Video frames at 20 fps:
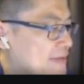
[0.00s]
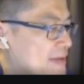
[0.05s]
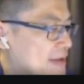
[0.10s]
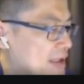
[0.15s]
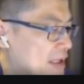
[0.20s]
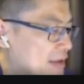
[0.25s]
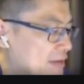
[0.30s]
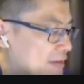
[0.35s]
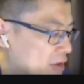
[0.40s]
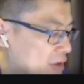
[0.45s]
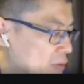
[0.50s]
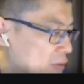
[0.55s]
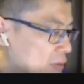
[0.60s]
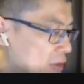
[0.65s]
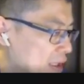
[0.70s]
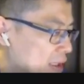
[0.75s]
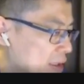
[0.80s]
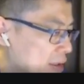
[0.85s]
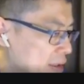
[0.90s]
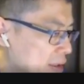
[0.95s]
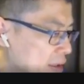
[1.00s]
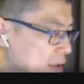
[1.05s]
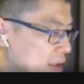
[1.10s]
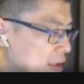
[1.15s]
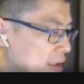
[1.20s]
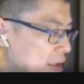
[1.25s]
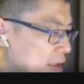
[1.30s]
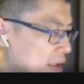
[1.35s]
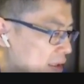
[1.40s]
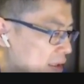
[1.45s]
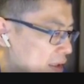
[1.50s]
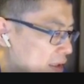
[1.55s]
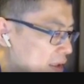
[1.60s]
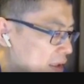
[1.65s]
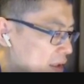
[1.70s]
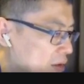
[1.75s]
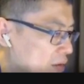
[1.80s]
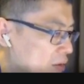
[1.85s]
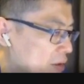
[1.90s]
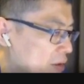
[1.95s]
a custodian
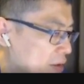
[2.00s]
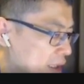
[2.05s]
or a